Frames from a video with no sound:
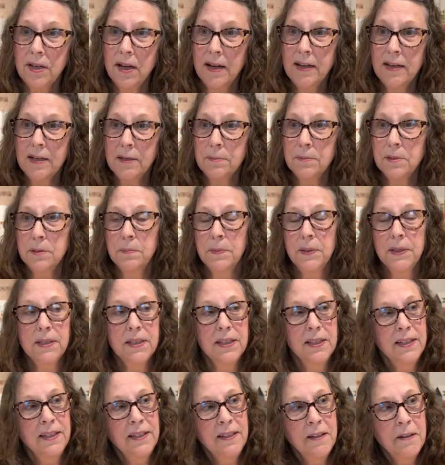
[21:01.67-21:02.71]
items, but
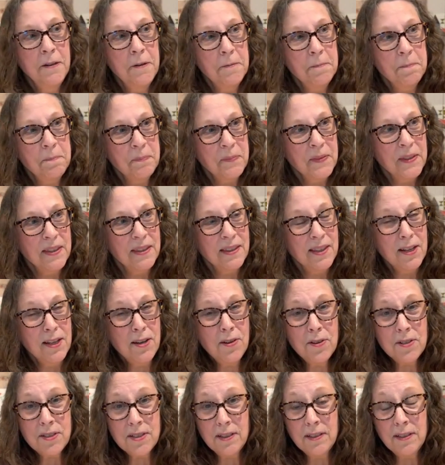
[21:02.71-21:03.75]

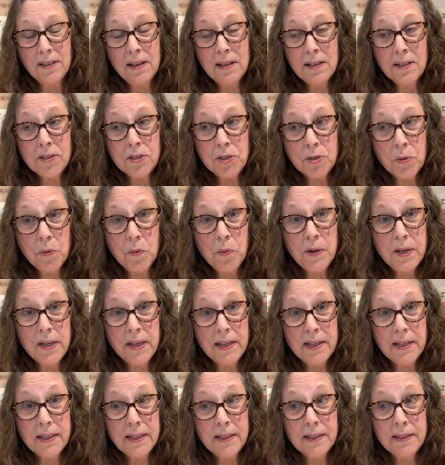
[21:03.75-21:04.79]
there's a lot of joy
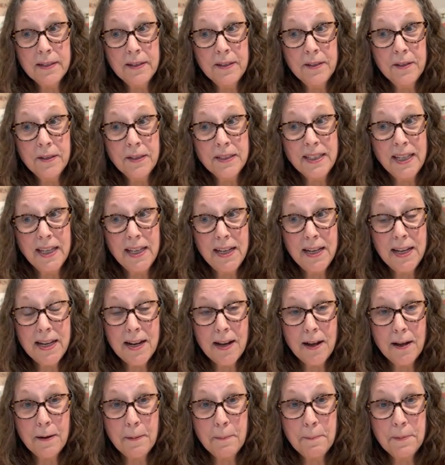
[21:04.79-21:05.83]
in kitting
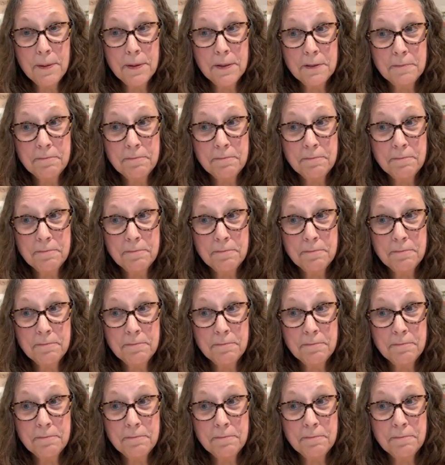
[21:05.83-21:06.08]
up